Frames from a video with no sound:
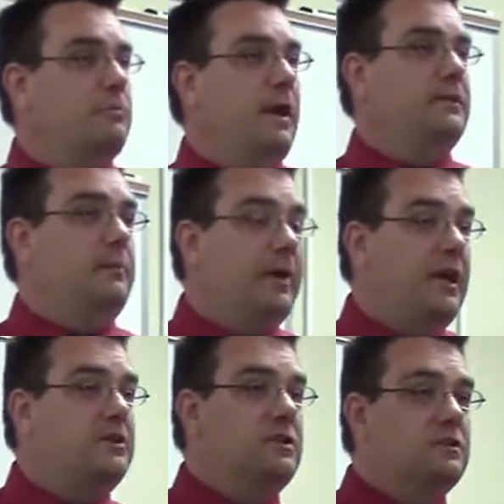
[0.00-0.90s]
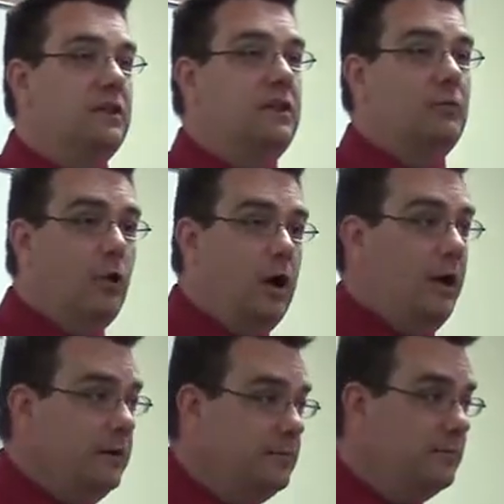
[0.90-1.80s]
meant the pages didn't
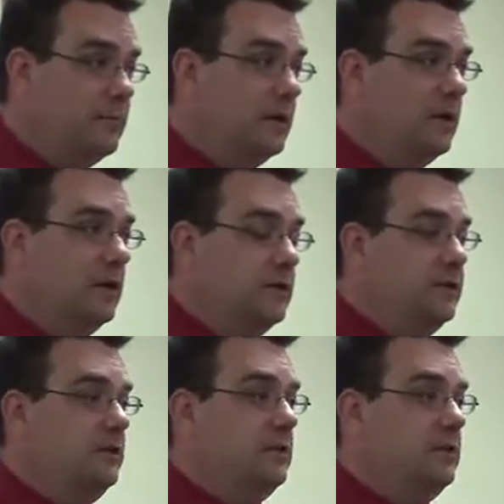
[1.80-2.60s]
what didn't